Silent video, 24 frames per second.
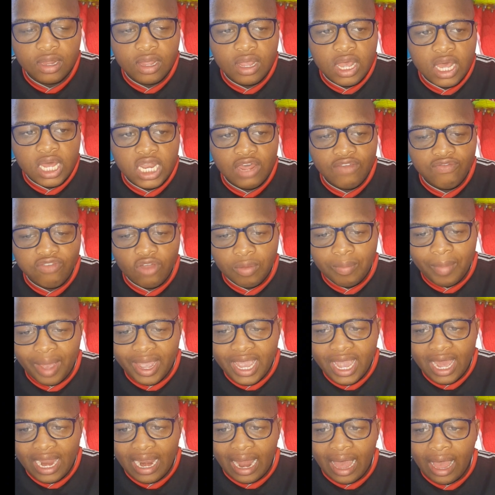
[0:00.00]
They've got
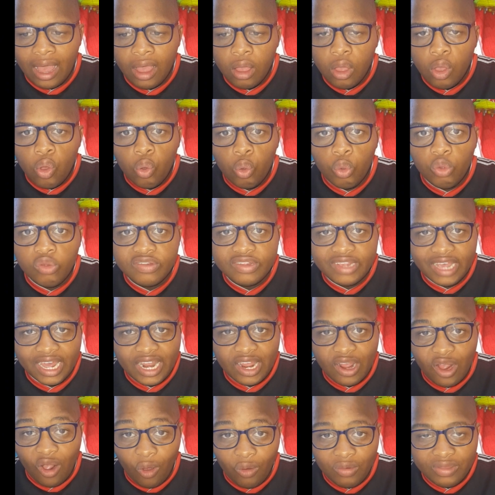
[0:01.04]
Mayela, who's getting
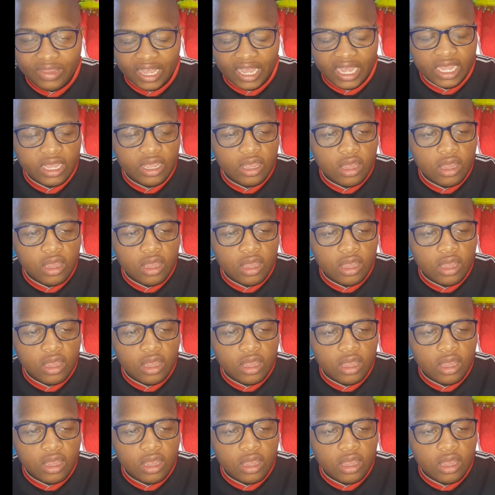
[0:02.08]
older.